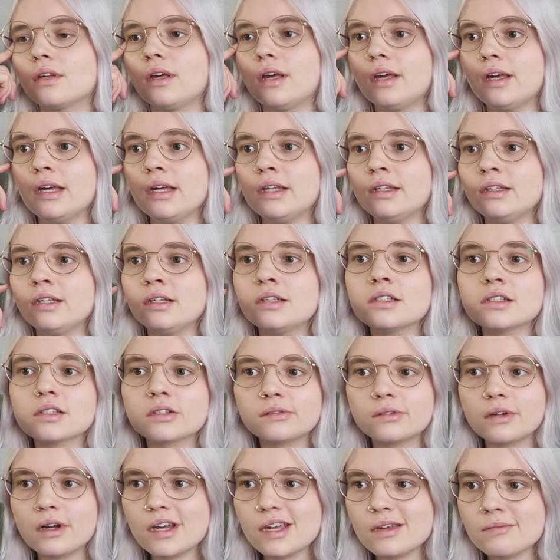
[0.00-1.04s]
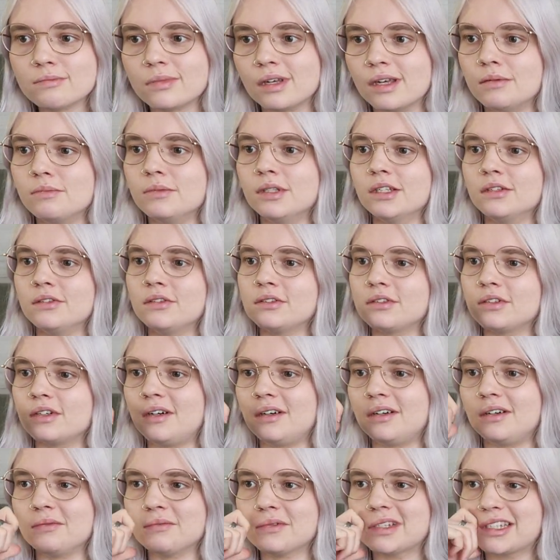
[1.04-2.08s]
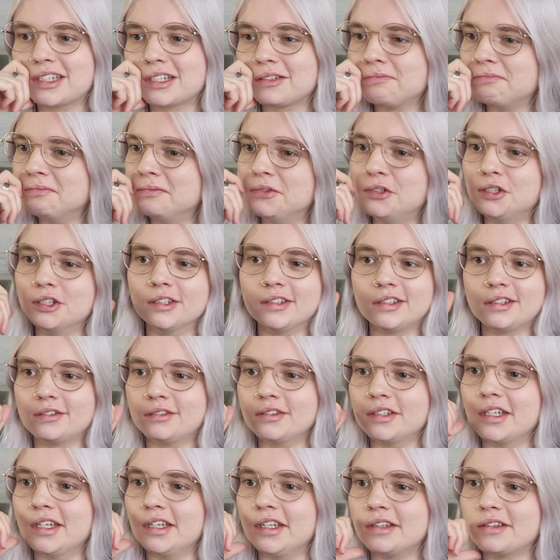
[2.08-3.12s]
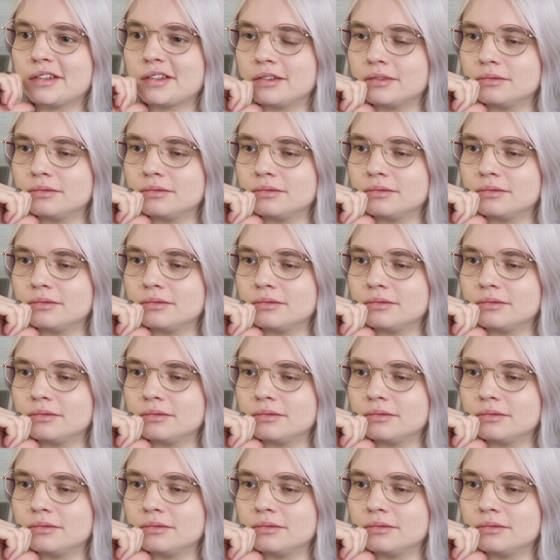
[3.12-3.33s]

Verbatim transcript: And there's a crying baby in your arms. Just great.